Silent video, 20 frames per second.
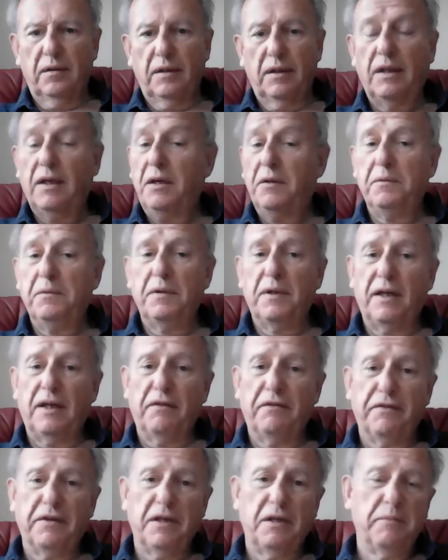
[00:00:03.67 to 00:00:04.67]
Hello,
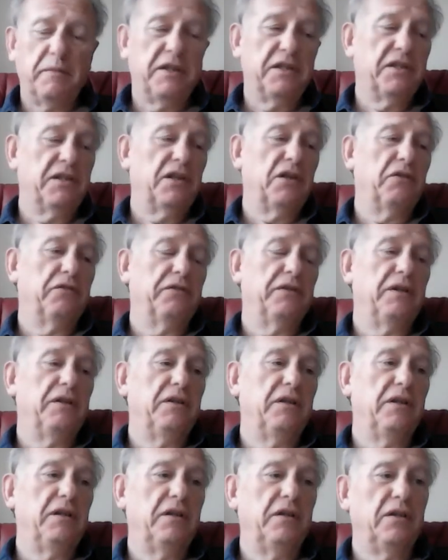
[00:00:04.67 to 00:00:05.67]
and I find myself in
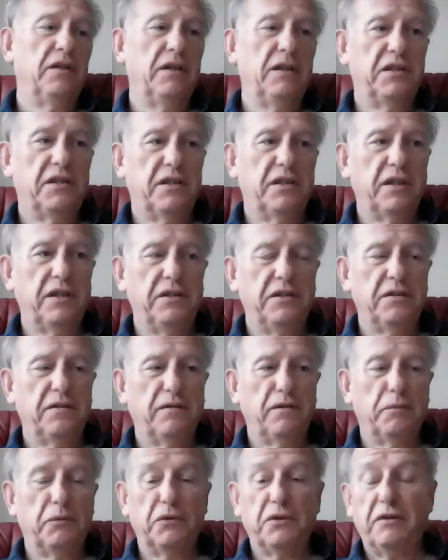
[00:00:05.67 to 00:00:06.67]
the early stages
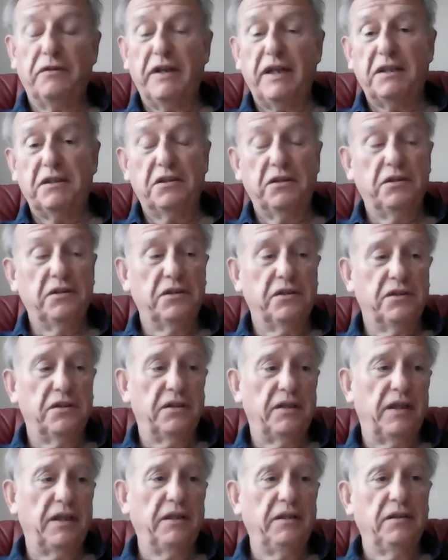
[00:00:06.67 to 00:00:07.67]
of the book of Exodus
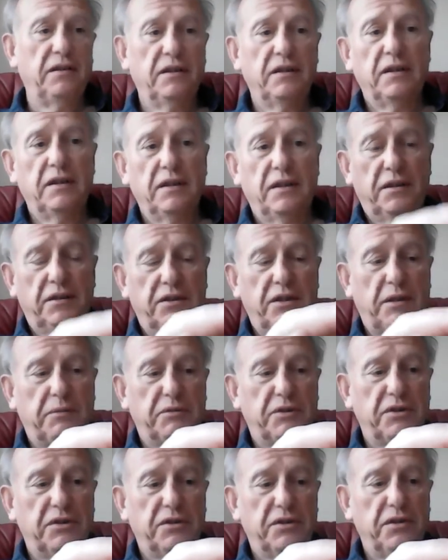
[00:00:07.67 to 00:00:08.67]
today,
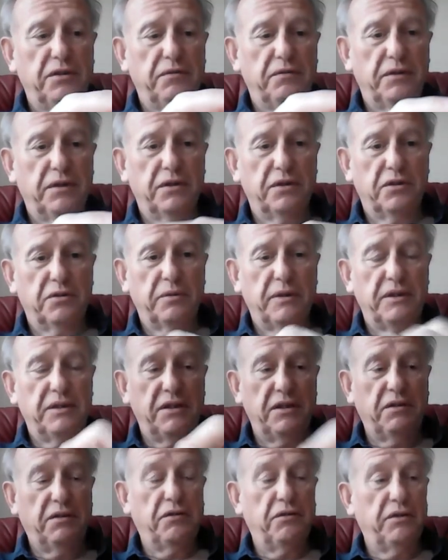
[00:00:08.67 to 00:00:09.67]
chapter 2, verse
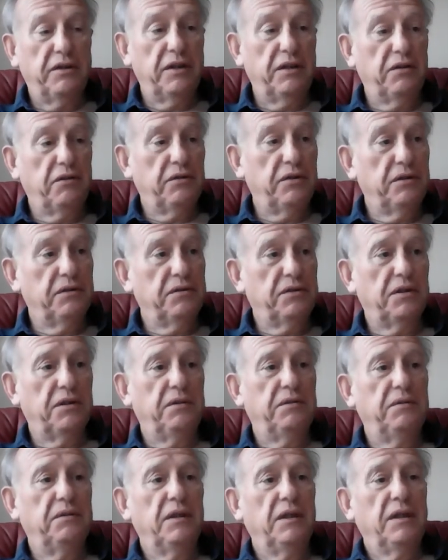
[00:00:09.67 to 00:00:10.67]
23 through
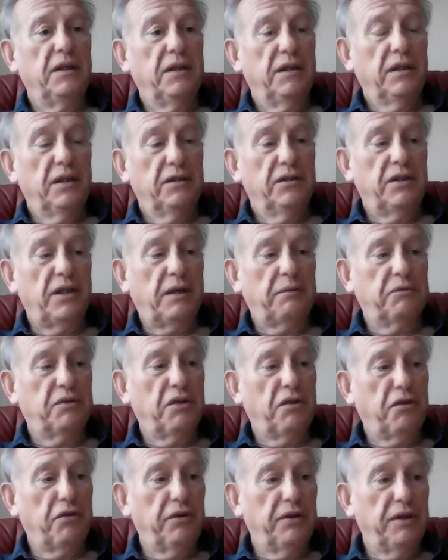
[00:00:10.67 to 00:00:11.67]
to
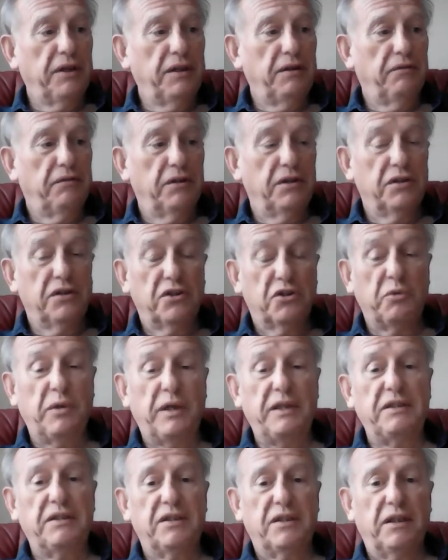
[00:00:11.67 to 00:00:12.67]
chapter 3, verse
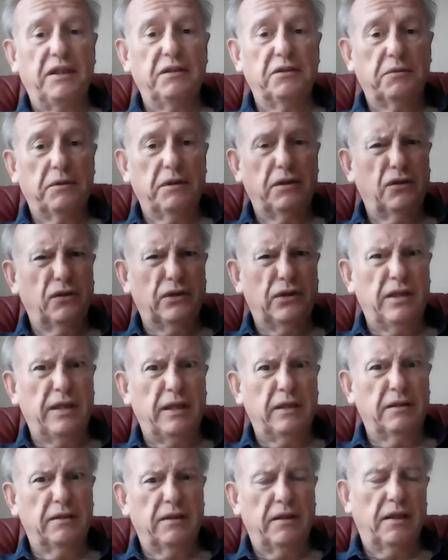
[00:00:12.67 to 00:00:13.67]
20. It's quite a lot of
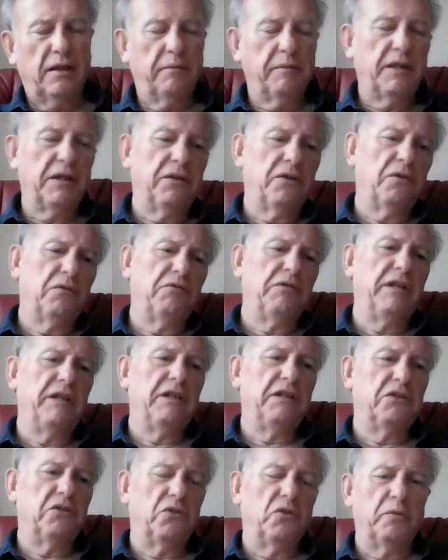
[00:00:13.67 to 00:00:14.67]
text there. I might not
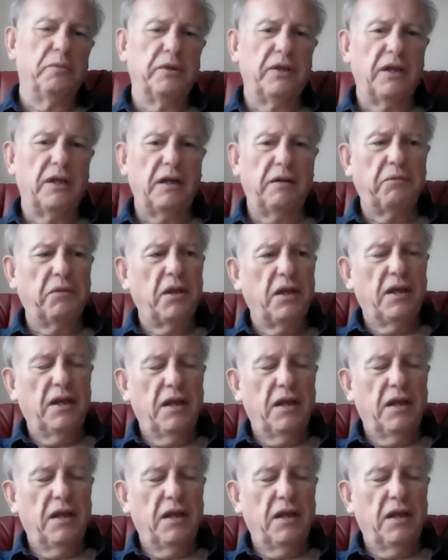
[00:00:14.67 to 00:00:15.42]
read it all, but